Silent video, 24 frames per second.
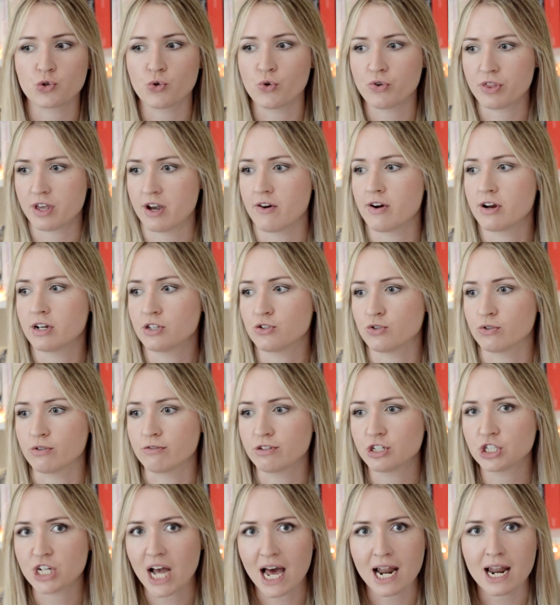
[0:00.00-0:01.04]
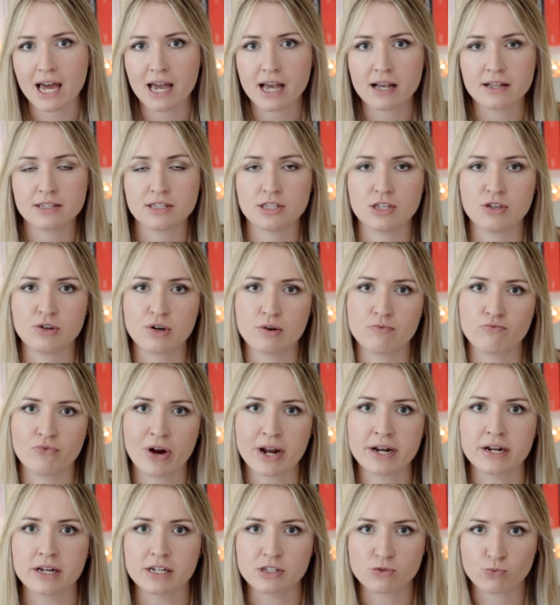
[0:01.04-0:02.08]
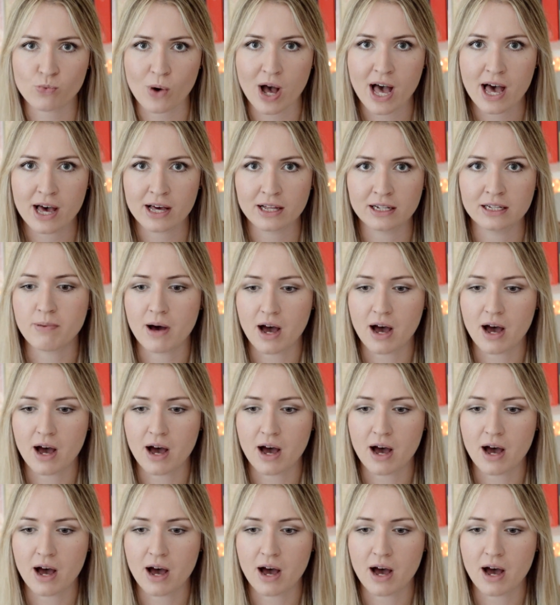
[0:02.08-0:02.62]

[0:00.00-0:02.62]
or there are sort of chalets that you can rent as well.